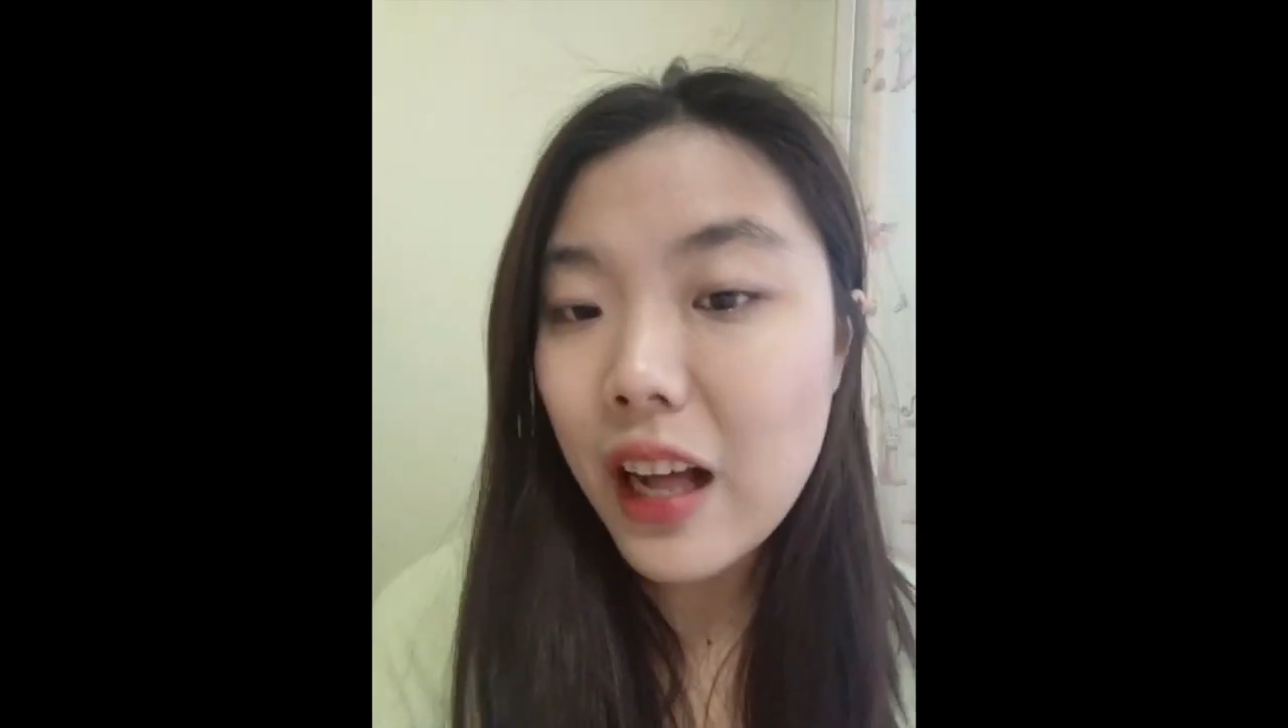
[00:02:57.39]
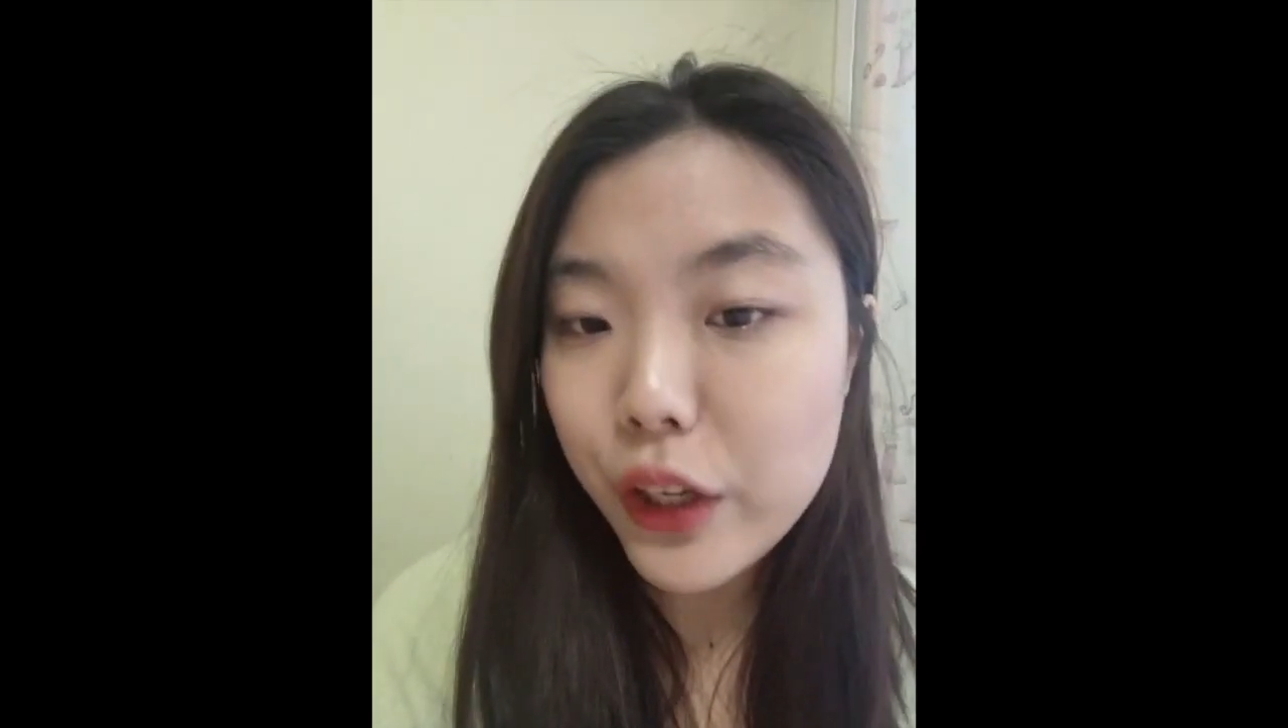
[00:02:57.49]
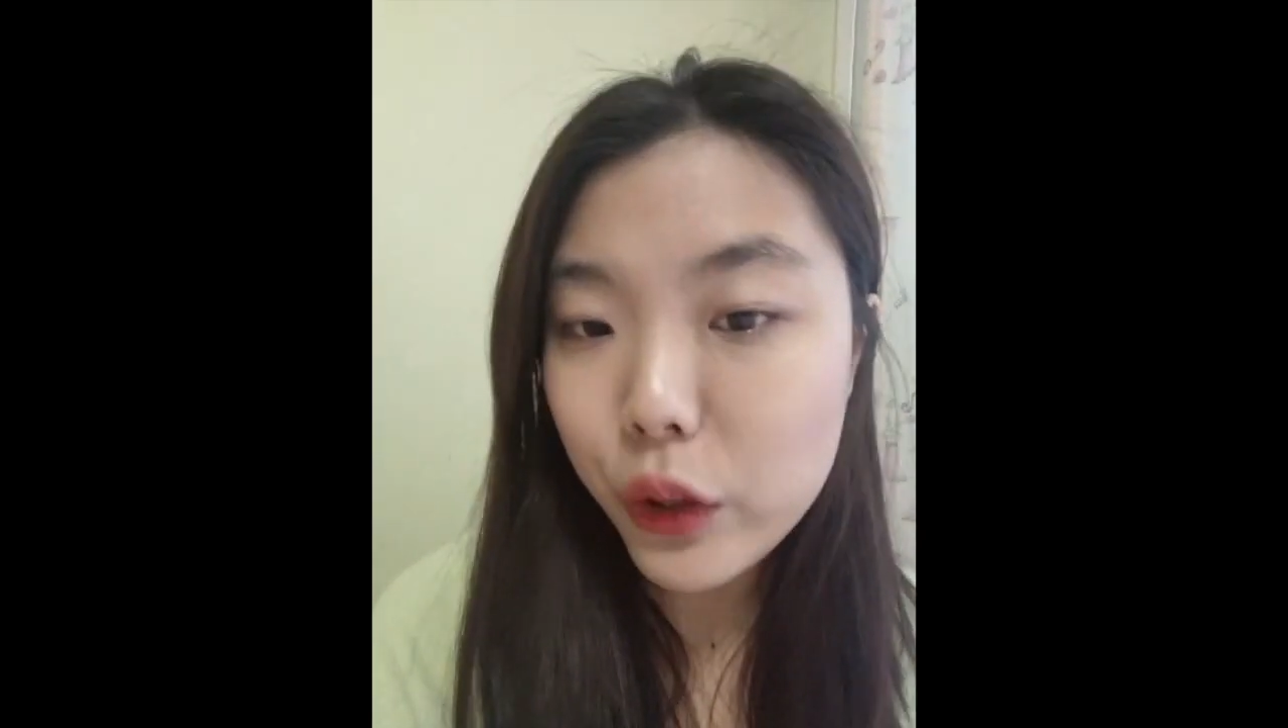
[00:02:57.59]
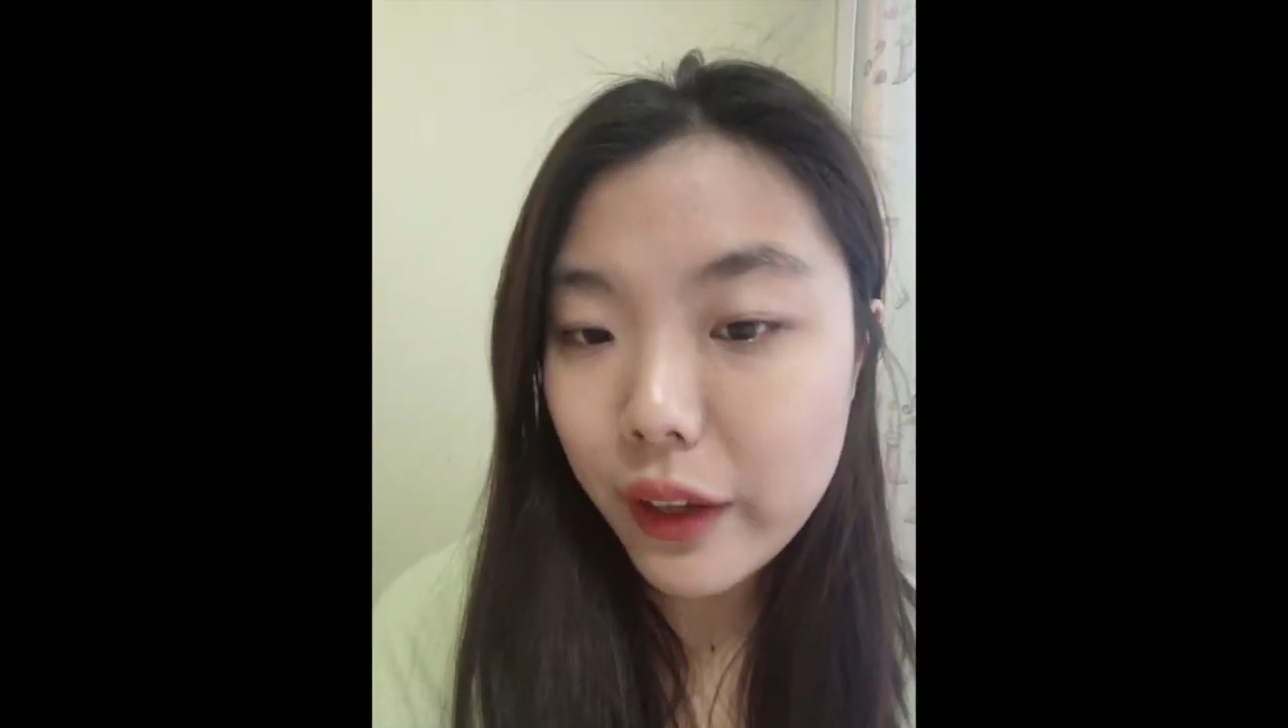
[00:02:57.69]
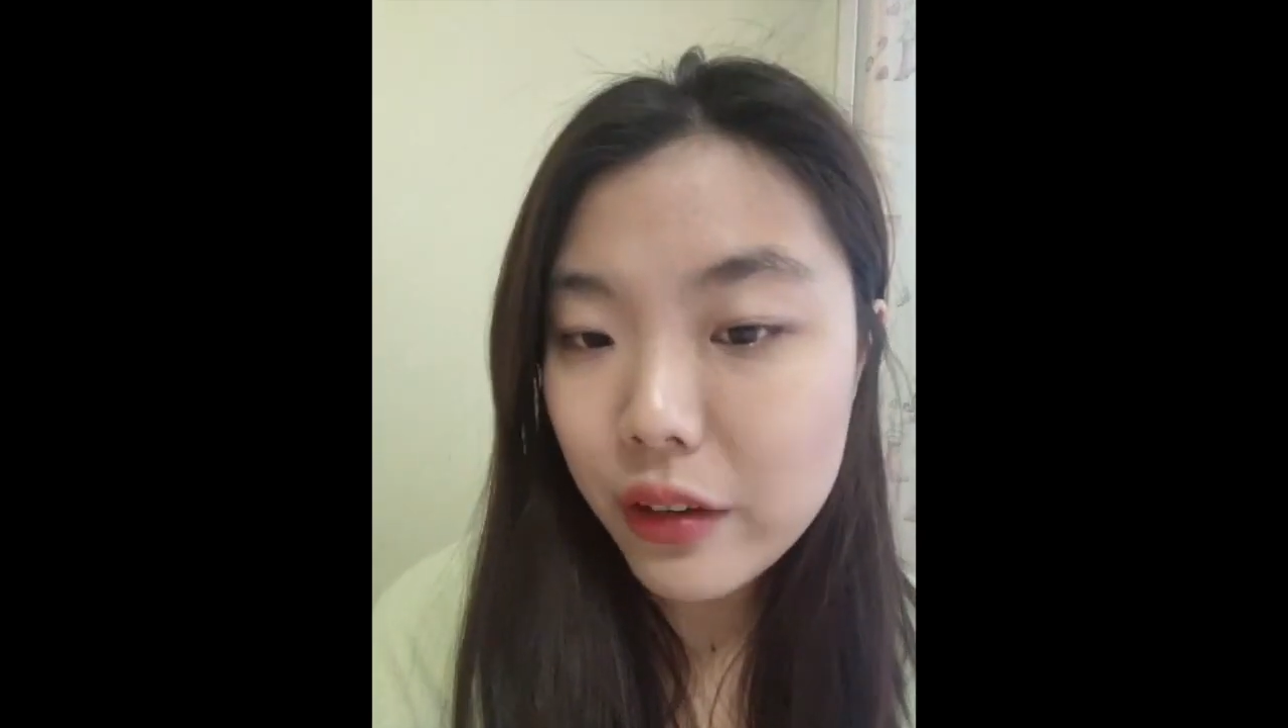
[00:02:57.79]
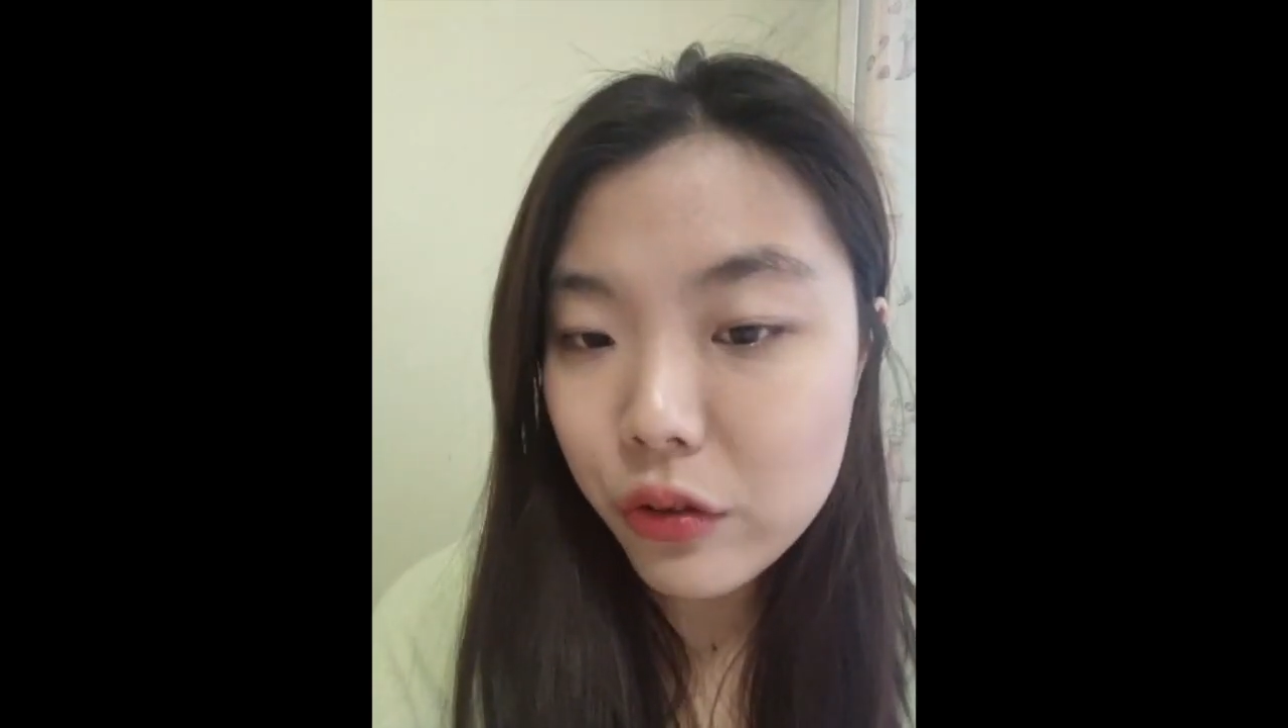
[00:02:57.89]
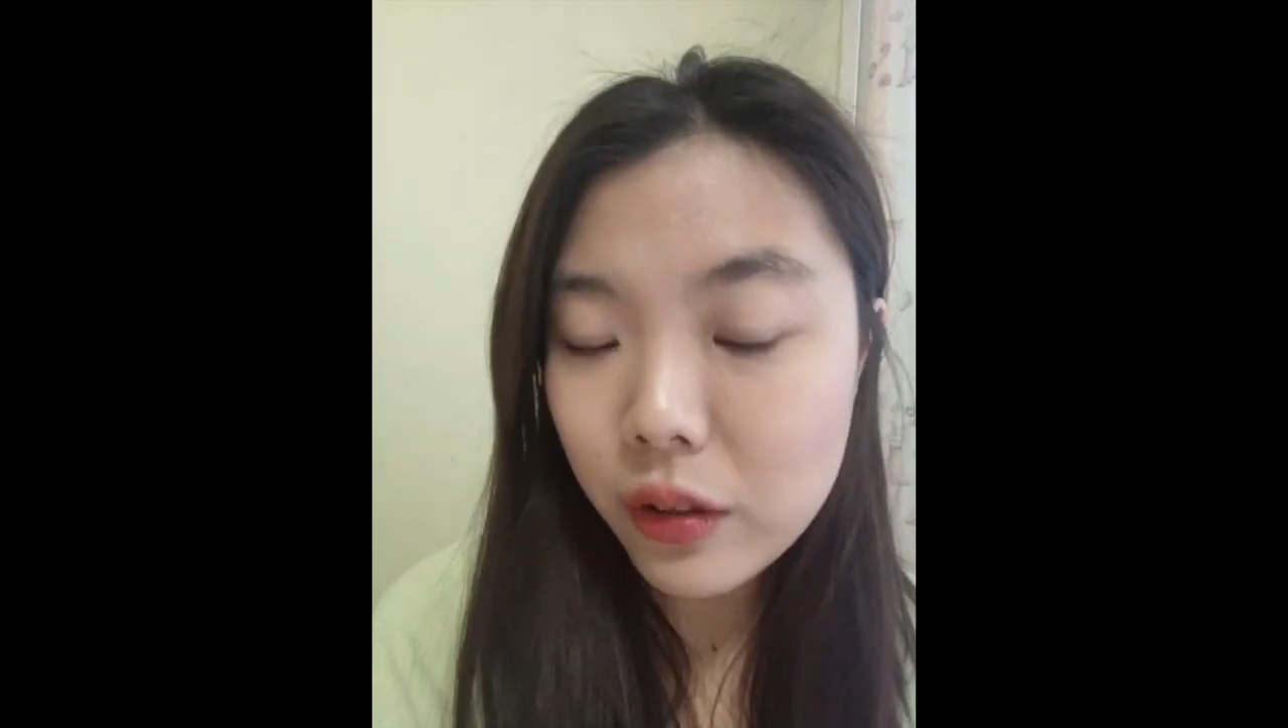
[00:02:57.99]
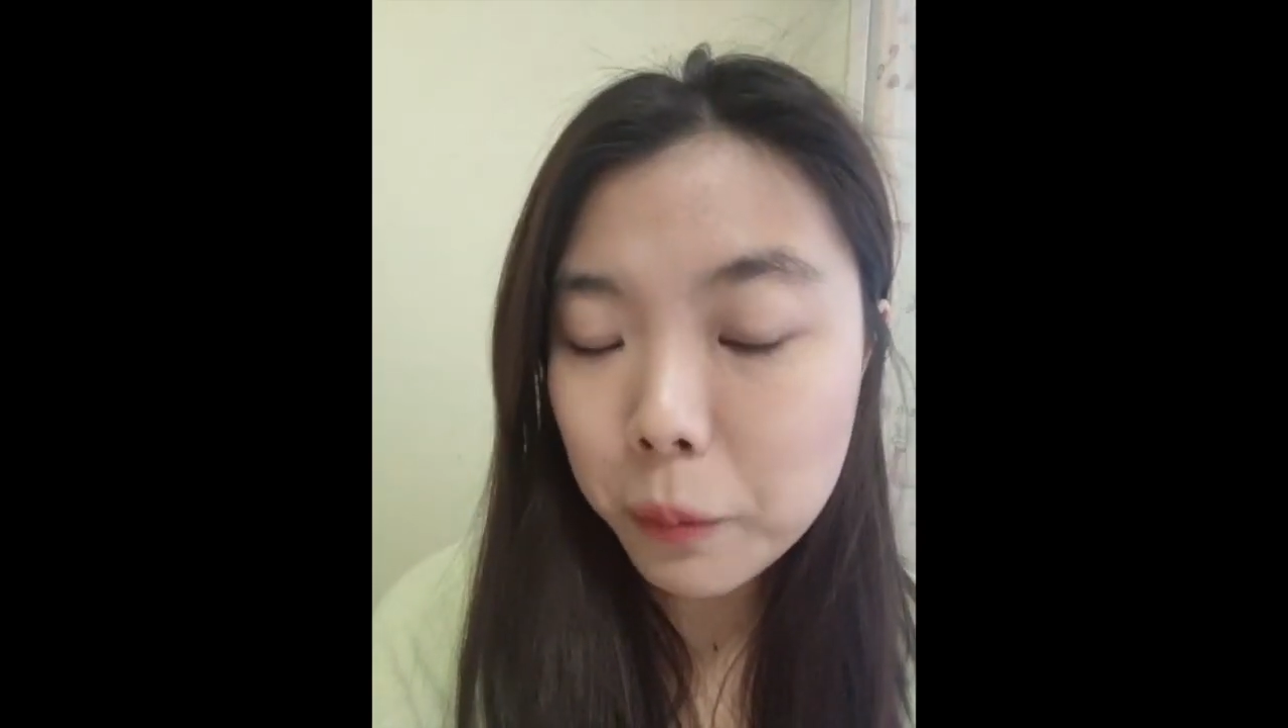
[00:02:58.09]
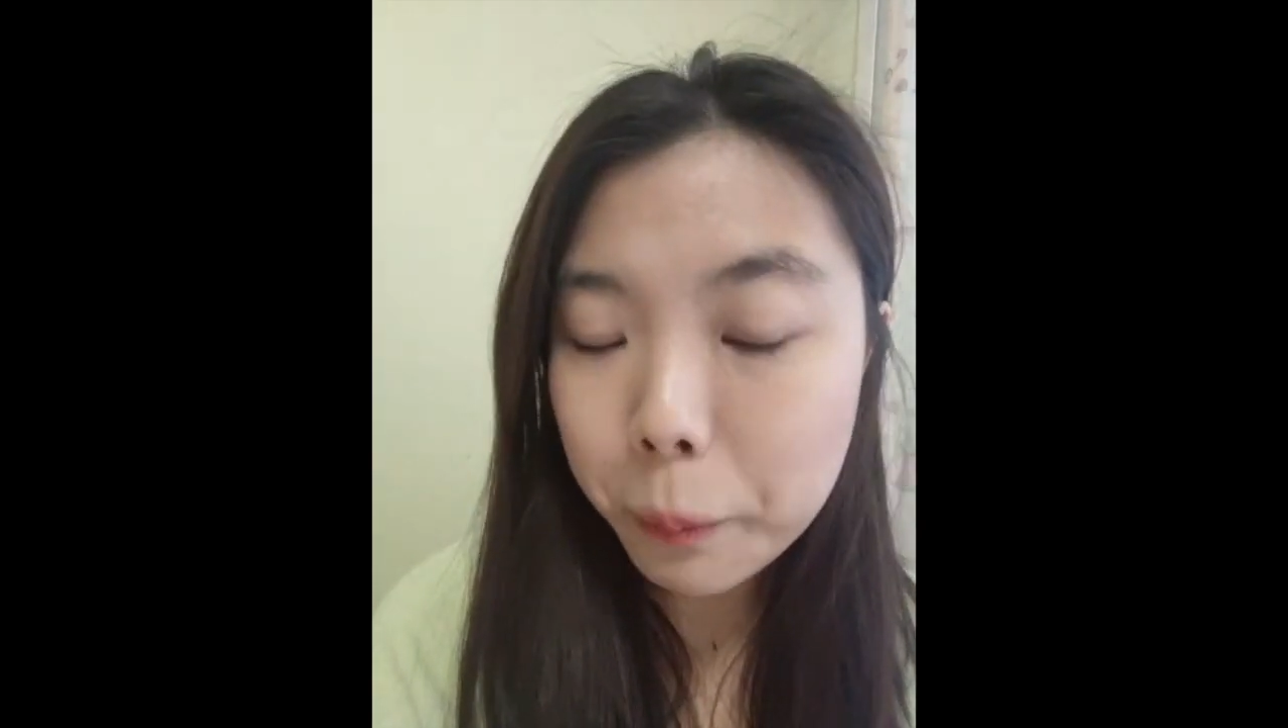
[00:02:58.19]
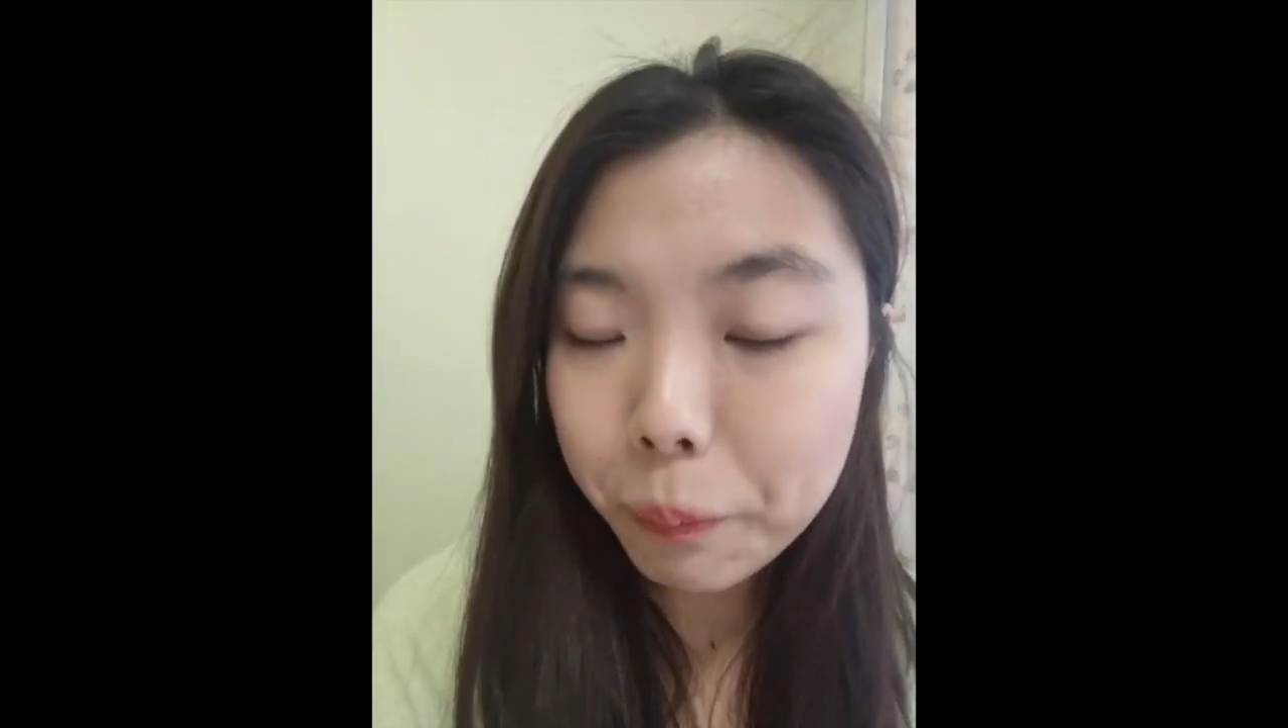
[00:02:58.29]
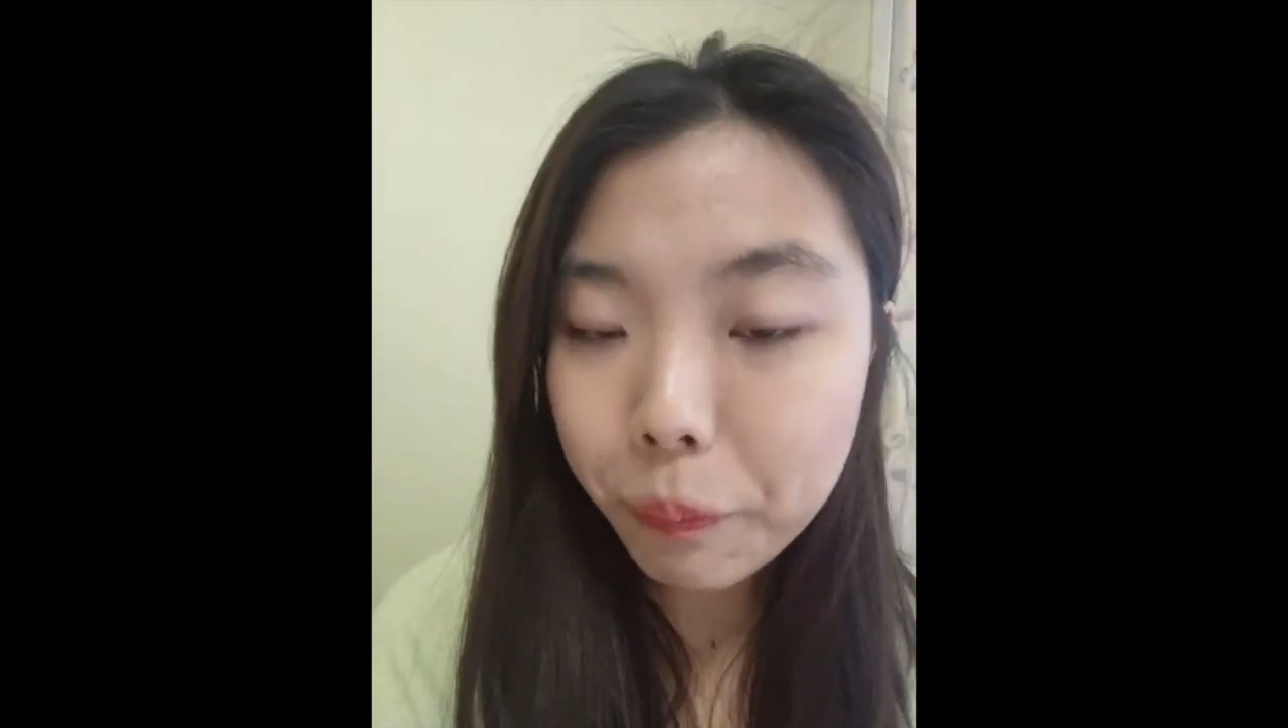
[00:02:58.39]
calculation.